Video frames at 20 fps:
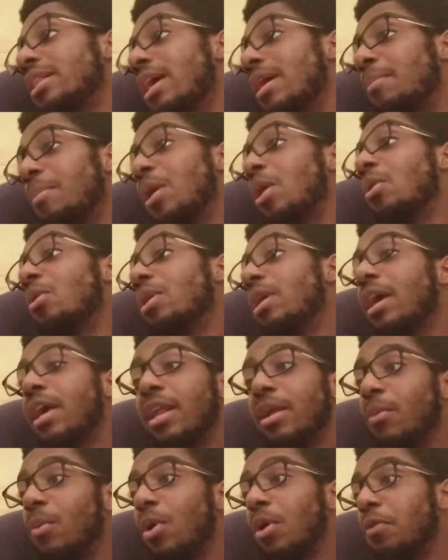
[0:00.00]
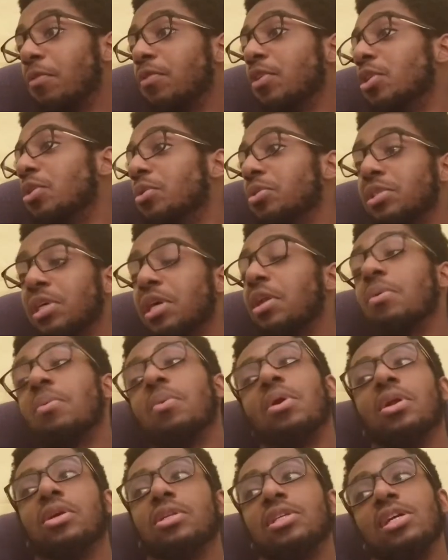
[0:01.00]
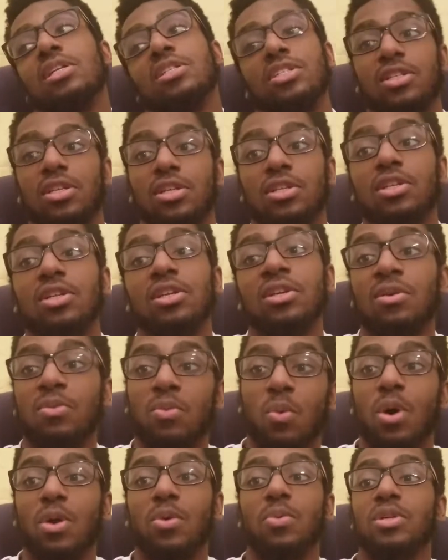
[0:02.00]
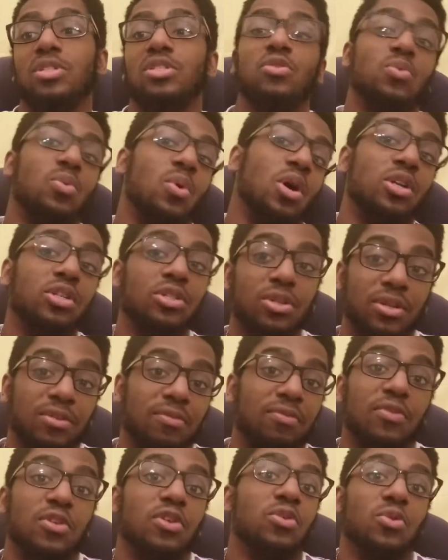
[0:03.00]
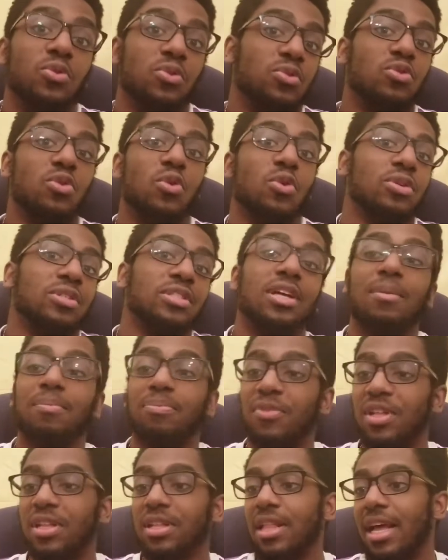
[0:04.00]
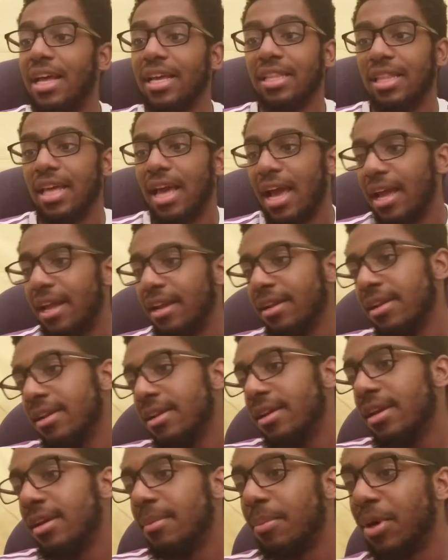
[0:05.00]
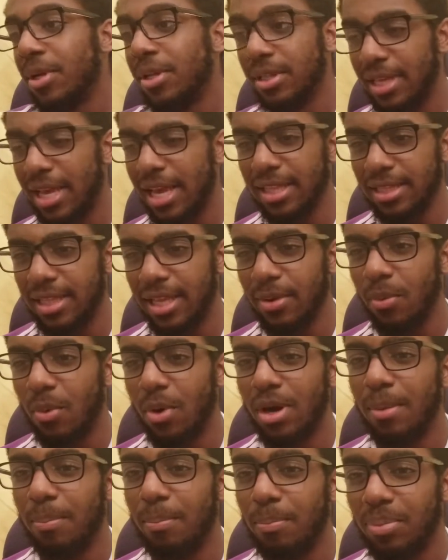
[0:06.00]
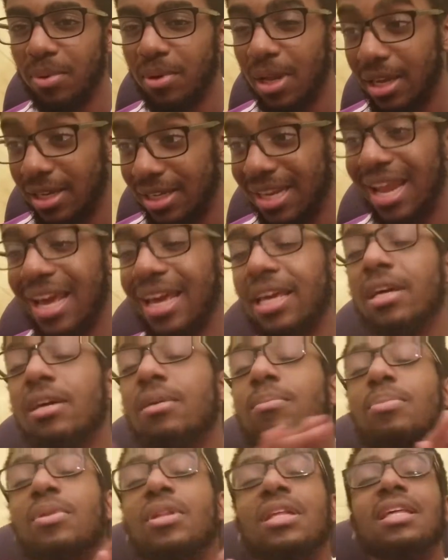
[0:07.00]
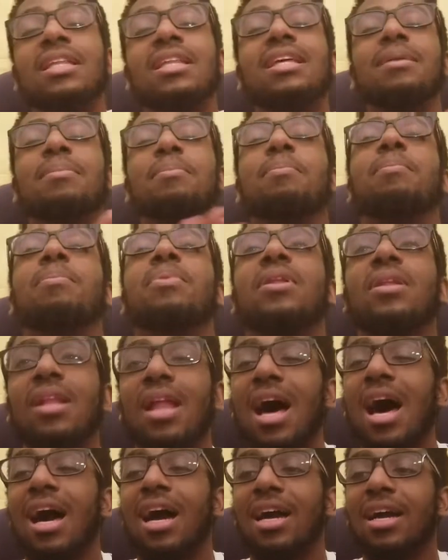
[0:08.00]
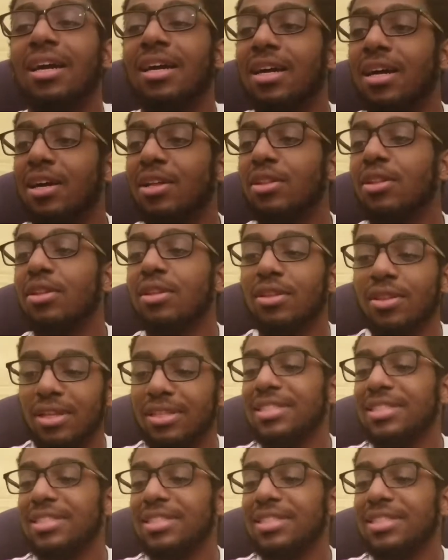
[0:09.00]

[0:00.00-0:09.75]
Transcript: That barely anyone views. They don't want to touch the one with 200 views or something like that. But yet they want to like completely block the